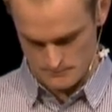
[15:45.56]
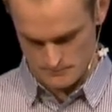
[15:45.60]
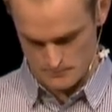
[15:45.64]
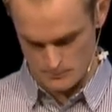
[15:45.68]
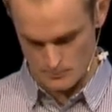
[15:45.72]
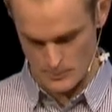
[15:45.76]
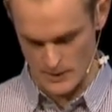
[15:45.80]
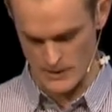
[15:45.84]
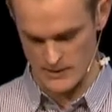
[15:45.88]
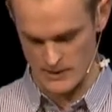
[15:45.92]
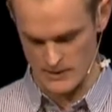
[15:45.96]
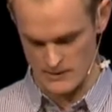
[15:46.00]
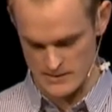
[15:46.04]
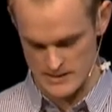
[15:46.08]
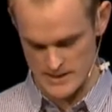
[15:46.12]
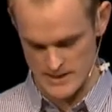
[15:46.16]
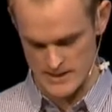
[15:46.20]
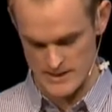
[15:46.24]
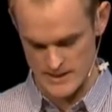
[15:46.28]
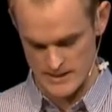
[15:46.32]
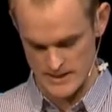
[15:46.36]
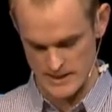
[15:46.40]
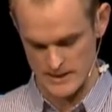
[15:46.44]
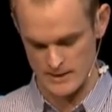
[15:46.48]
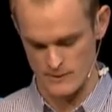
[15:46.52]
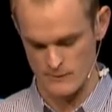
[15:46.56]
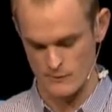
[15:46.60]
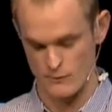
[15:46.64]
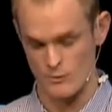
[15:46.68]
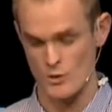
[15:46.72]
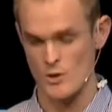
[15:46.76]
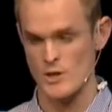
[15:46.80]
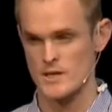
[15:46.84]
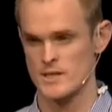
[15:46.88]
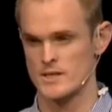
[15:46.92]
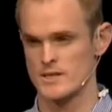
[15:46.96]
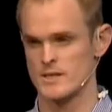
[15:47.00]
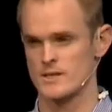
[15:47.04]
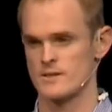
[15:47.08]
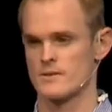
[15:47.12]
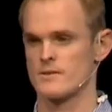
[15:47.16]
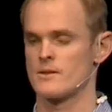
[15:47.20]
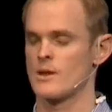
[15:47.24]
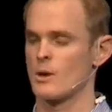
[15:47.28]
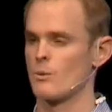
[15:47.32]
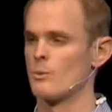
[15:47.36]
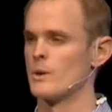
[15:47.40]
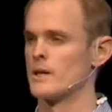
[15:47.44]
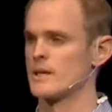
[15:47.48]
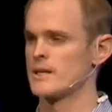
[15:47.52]
But there is a second voice
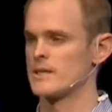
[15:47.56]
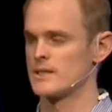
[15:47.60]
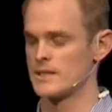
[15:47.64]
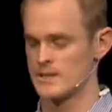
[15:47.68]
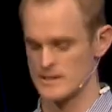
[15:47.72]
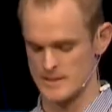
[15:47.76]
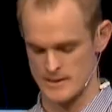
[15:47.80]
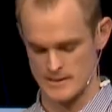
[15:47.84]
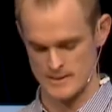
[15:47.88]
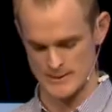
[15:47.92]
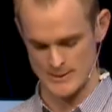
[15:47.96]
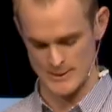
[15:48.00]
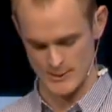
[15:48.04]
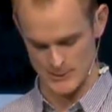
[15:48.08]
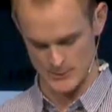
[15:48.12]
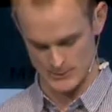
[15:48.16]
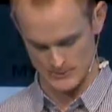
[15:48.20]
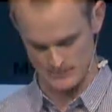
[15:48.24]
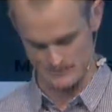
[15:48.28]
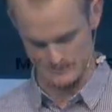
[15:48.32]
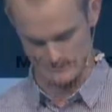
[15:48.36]
that we can listen to